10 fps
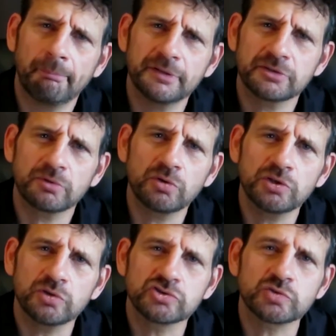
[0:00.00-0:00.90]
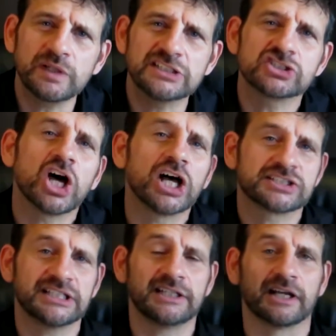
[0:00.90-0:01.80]
put their own little sweet
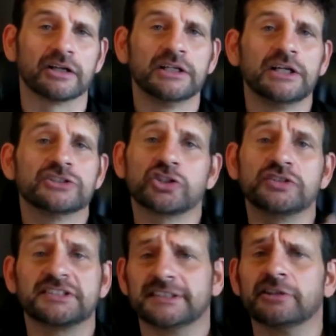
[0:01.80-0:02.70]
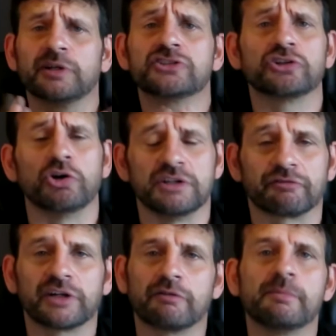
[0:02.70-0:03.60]
sauce in there. So distilleries are no
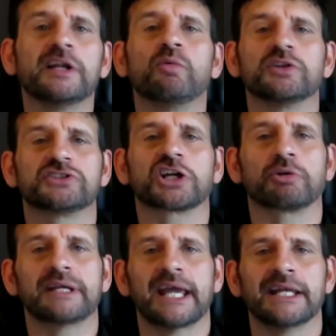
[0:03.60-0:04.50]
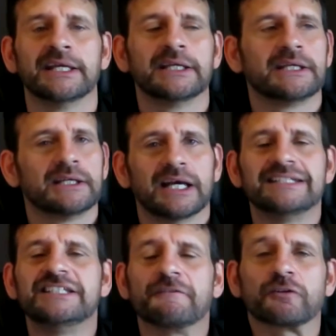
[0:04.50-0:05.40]
different. Everybody wants to create a
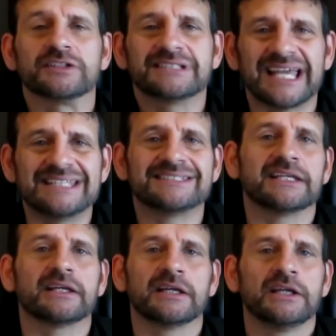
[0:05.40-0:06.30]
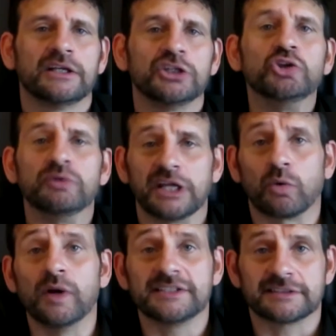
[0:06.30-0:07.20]
different tasting,
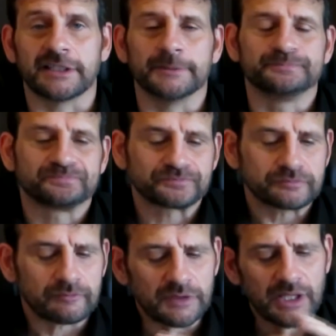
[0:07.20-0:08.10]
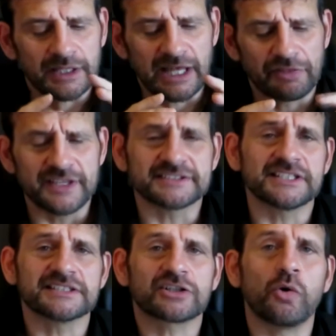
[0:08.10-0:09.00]
unique whiskey. Now this
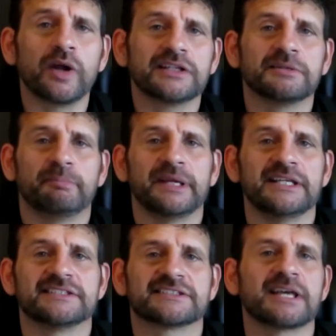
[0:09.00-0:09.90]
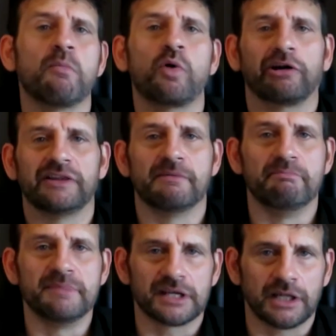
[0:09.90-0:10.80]
is going to be somewhere in the
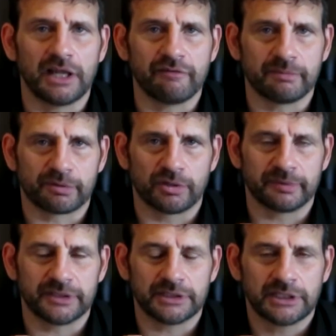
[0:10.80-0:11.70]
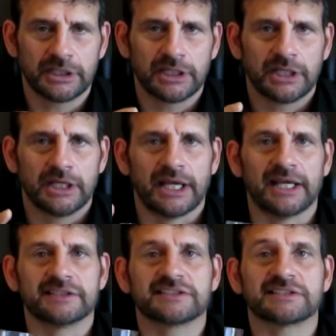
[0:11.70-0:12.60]
middle of a bourbon and